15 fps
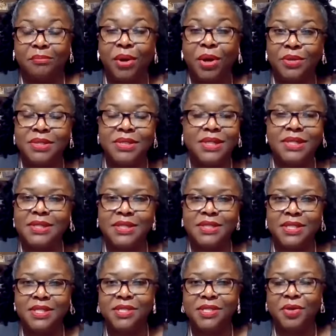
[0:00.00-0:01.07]
Paul says, in
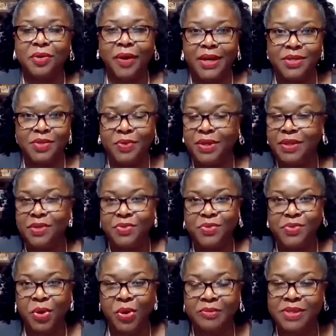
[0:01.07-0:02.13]
Jesus Christ, whether you
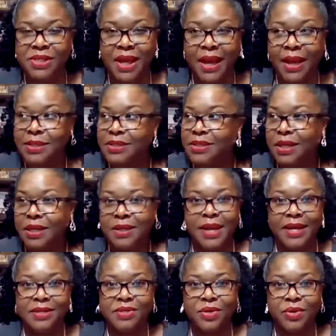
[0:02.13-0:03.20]
circumcised,
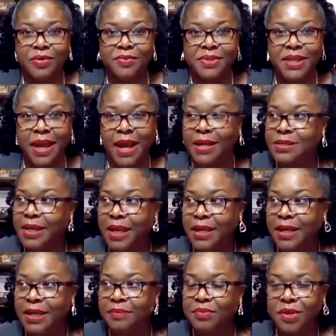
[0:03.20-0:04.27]
not circumcised,
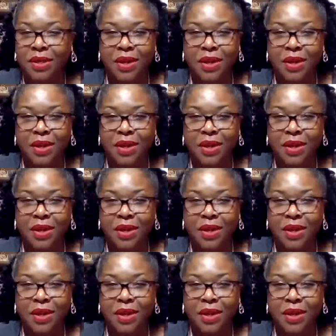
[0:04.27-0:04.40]
keep the